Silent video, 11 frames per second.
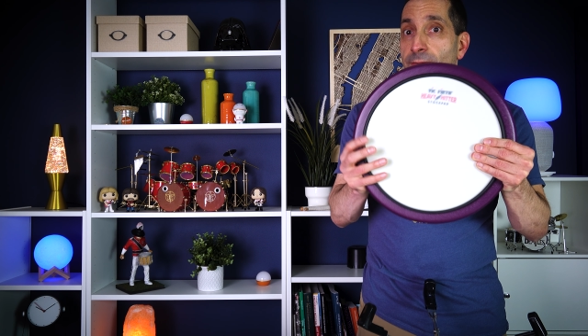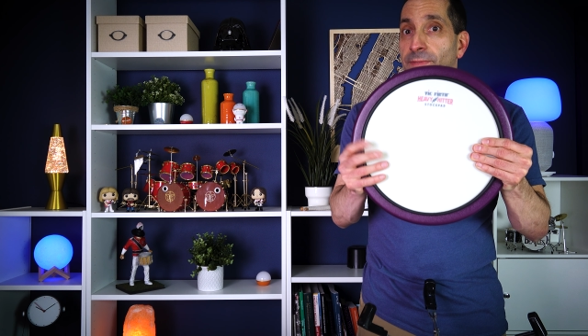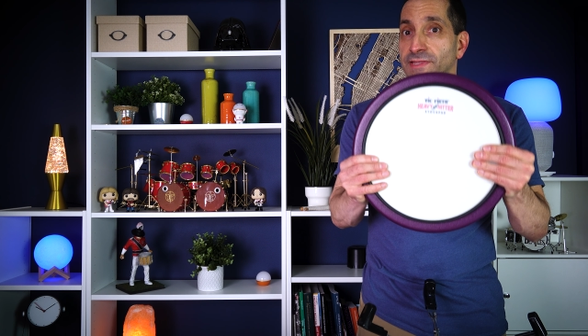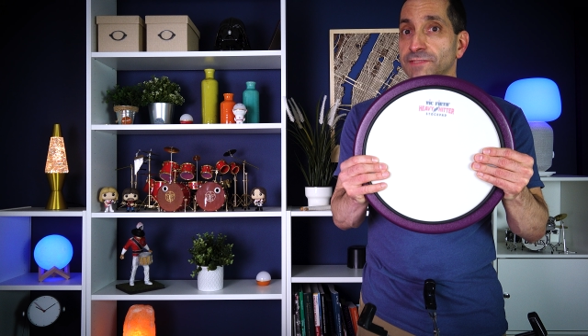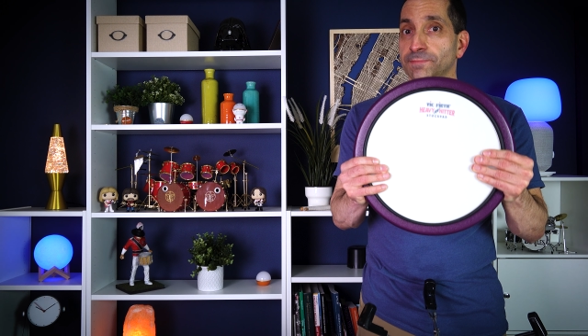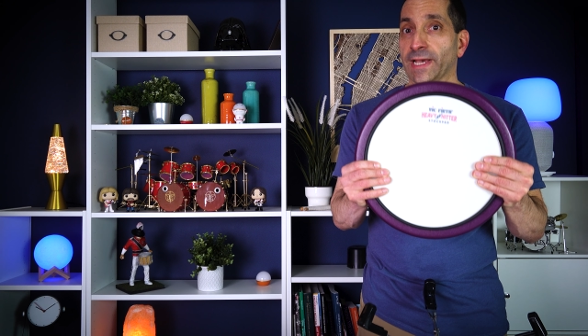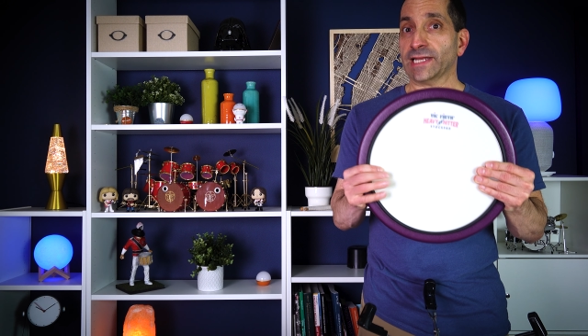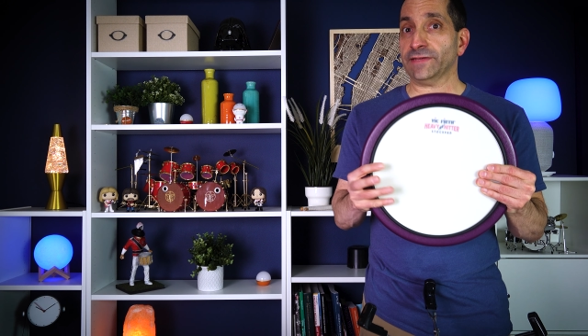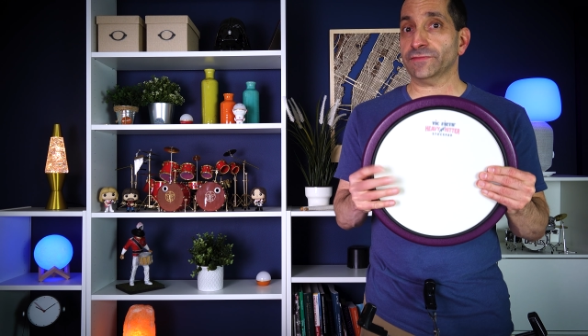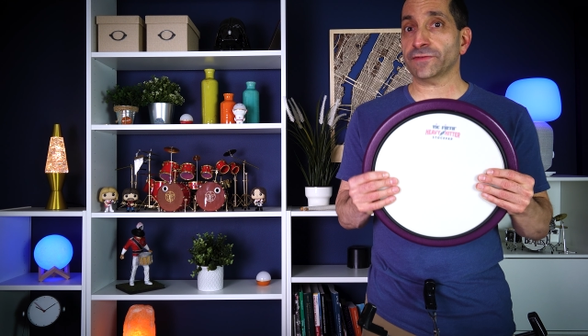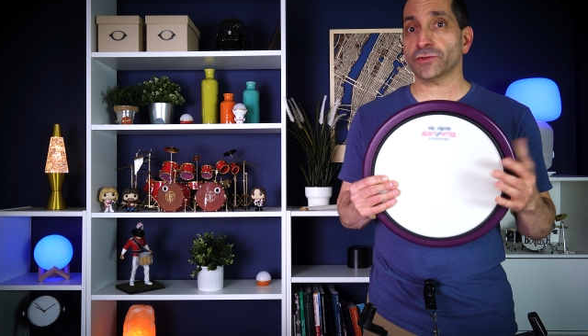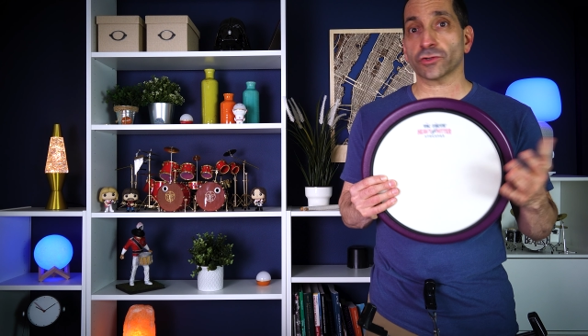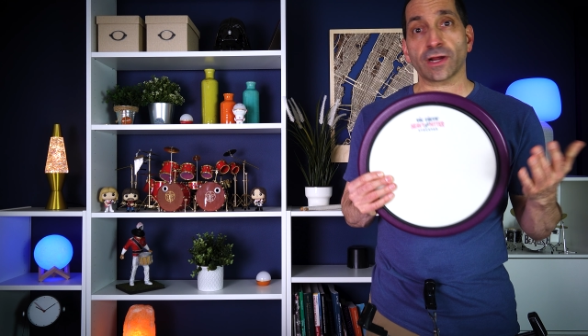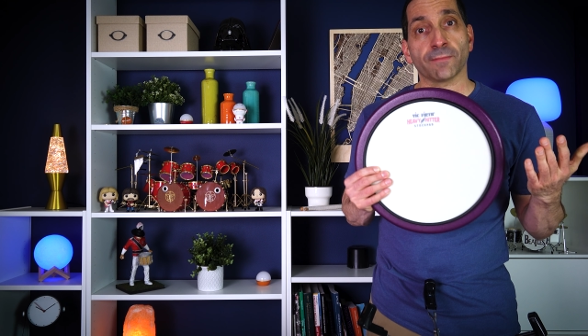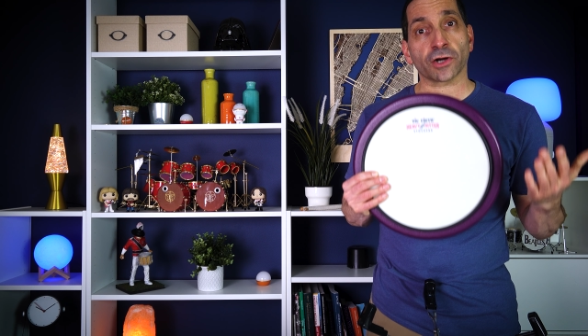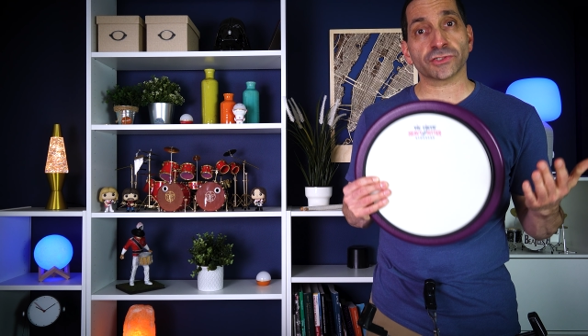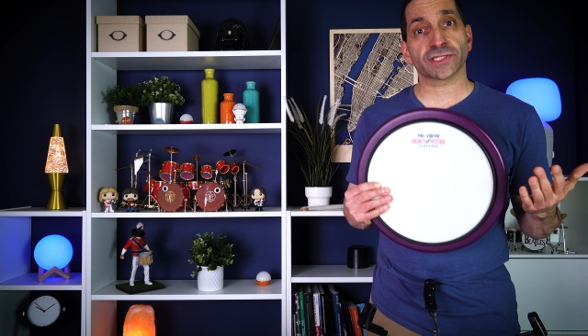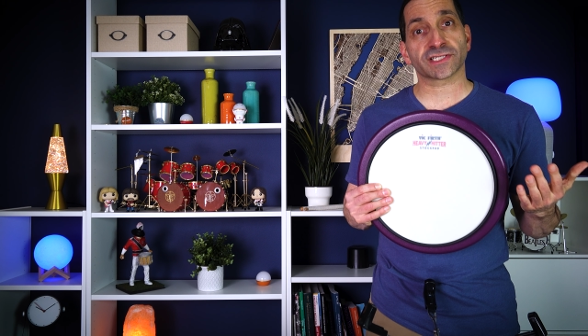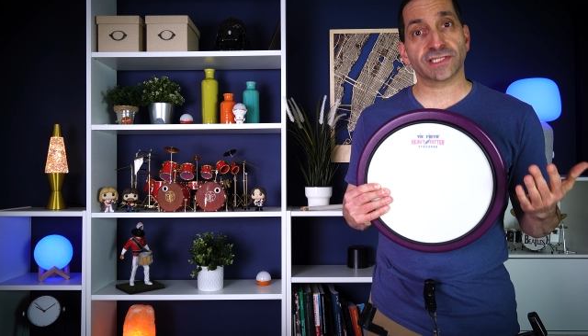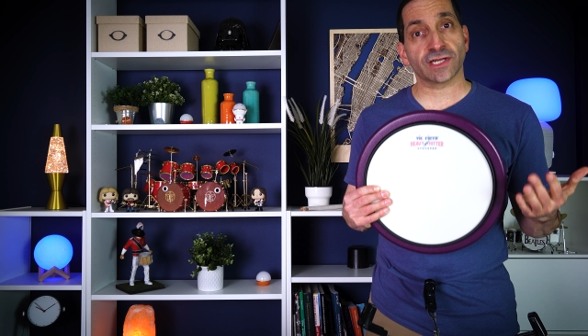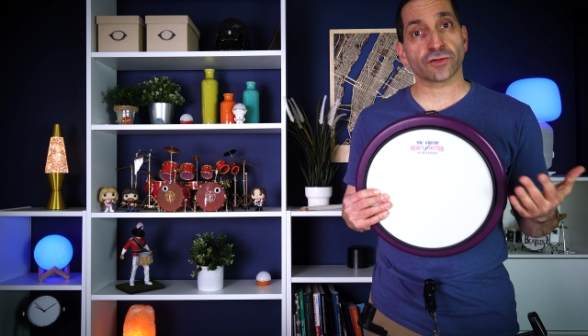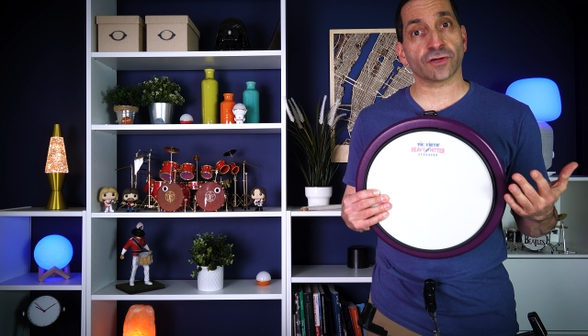But this pad, even if you're a marching
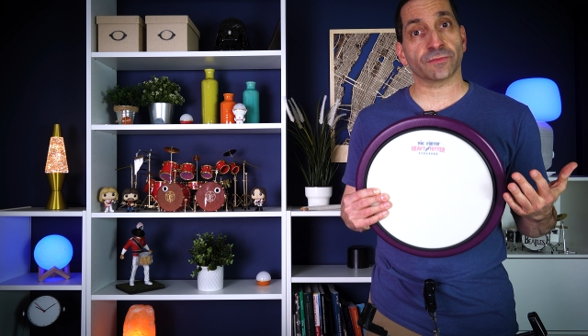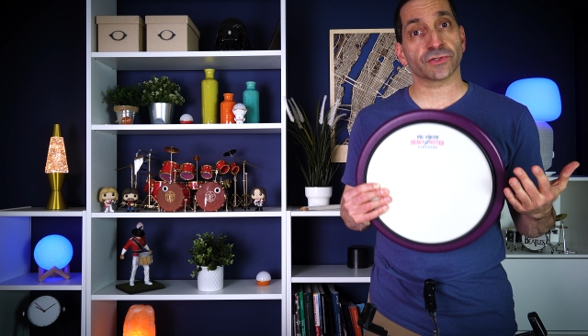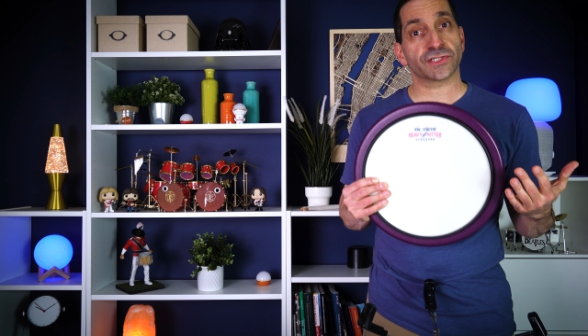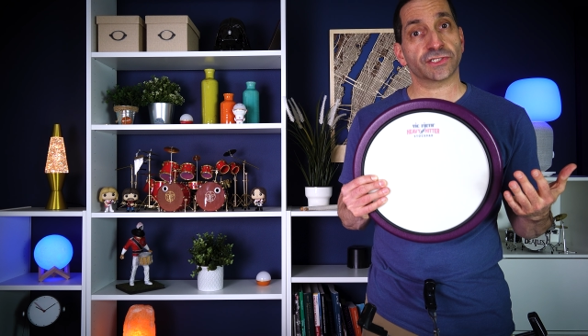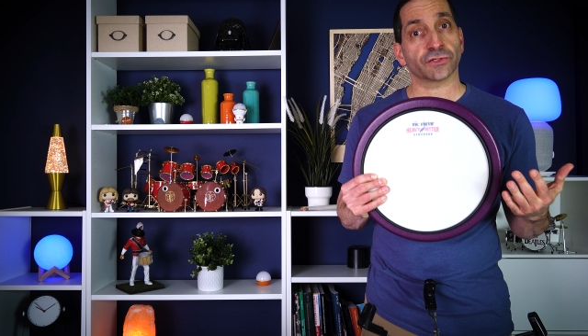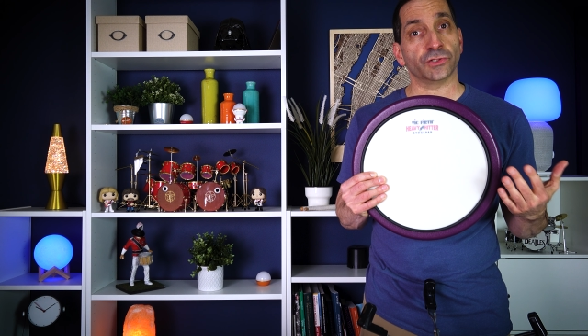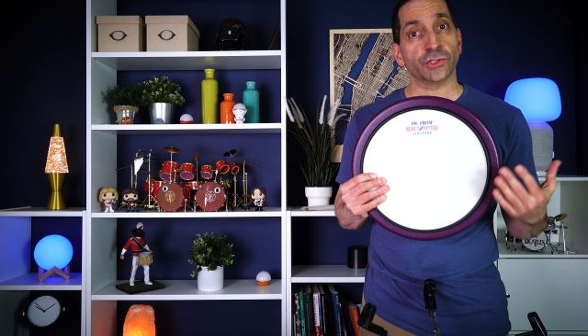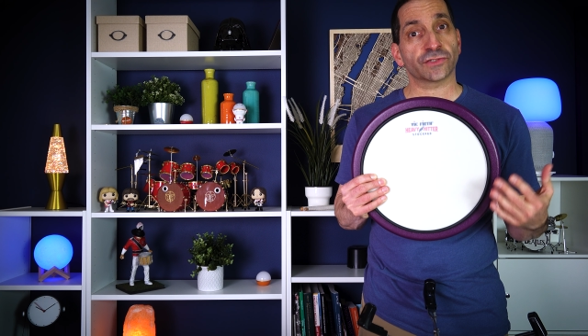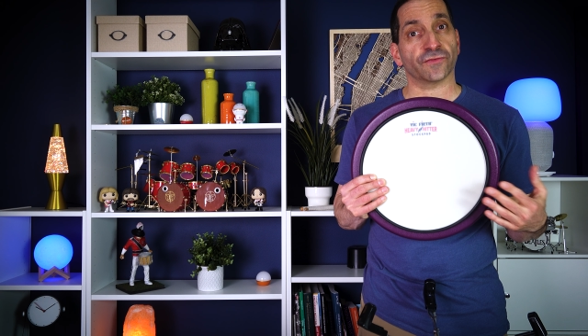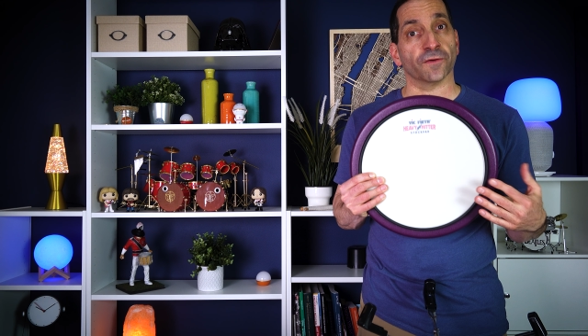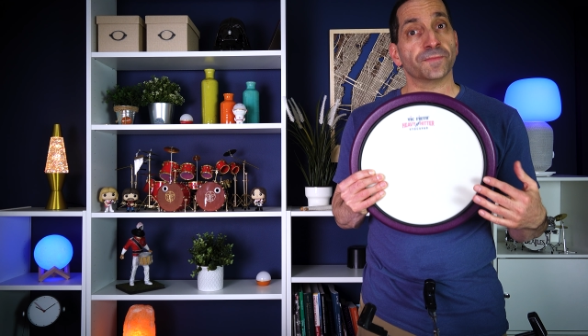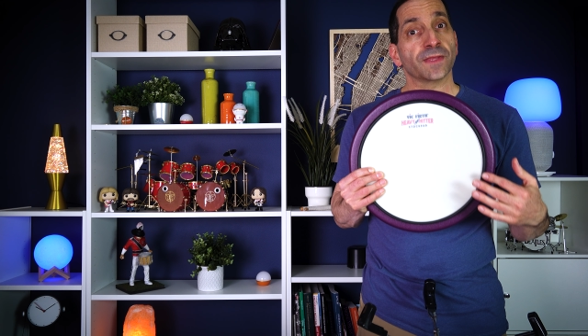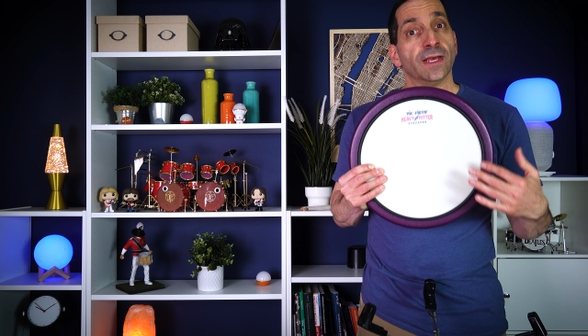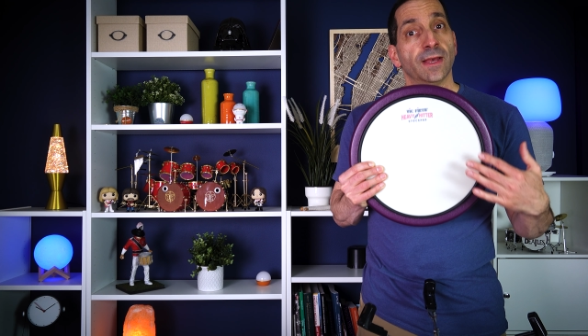snare drummer, is still useful.